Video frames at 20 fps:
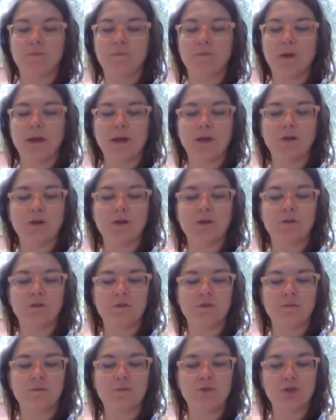
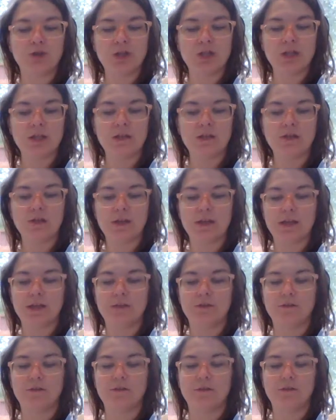parents pushing their
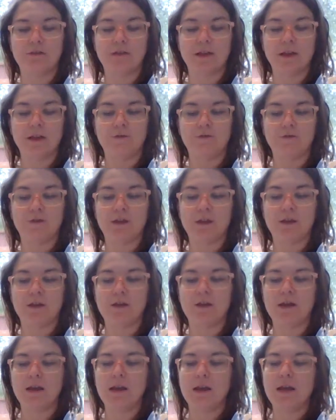kids to safety